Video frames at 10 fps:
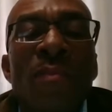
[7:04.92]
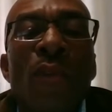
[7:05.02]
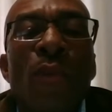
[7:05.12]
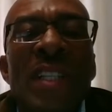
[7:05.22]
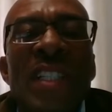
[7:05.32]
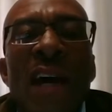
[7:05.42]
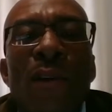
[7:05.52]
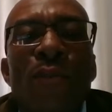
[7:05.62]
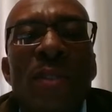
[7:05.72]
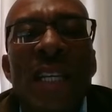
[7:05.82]
which are
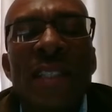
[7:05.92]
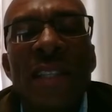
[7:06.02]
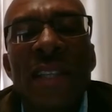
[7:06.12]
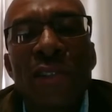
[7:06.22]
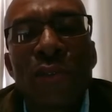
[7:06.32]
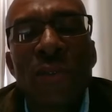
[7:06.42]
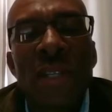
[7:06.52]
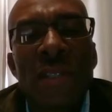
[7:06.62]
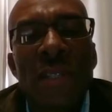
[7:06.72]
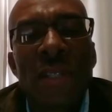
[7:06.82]
rooted in the
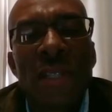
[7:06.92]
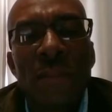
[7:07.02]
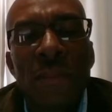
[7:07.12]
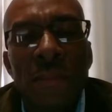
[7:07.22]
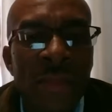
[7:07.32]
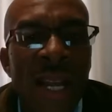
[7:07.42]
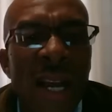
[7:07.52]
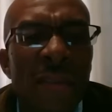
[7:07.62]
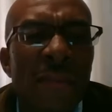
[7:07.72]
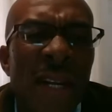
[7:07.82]
schooling system. For